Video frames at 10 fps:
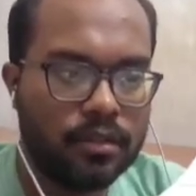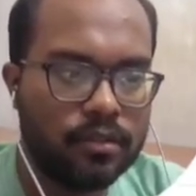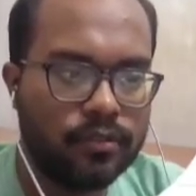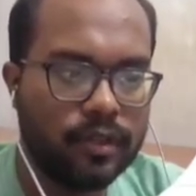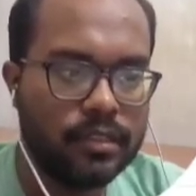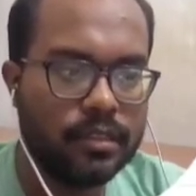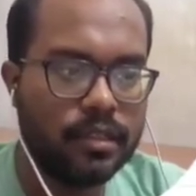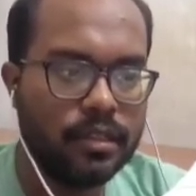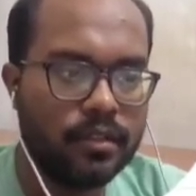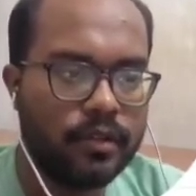So
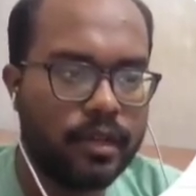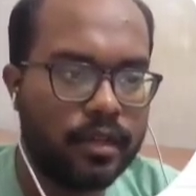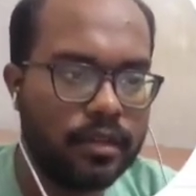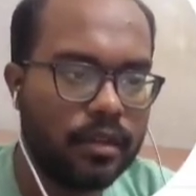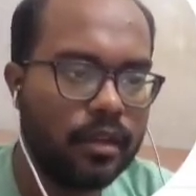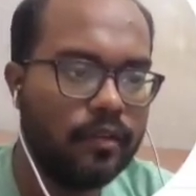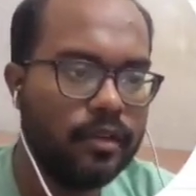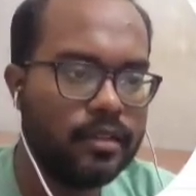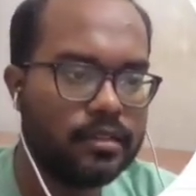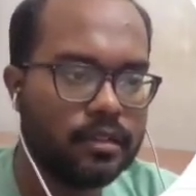firstly today I
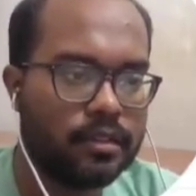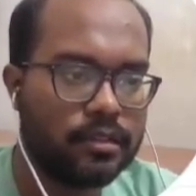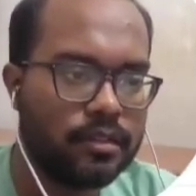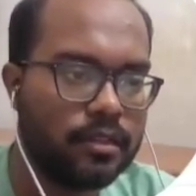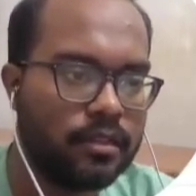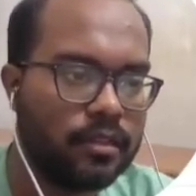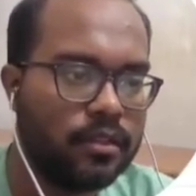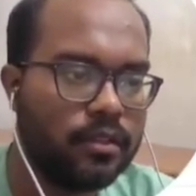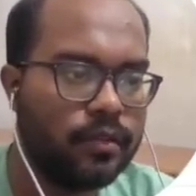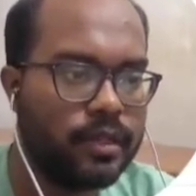will discuss
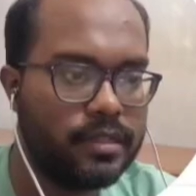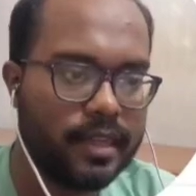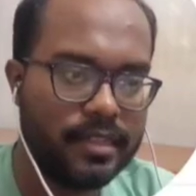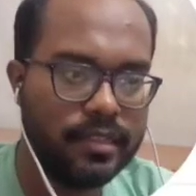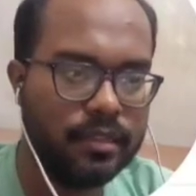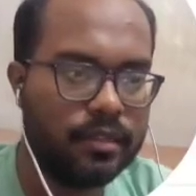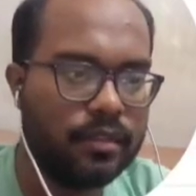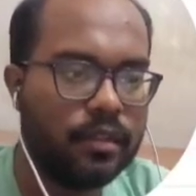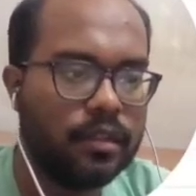today's agenda.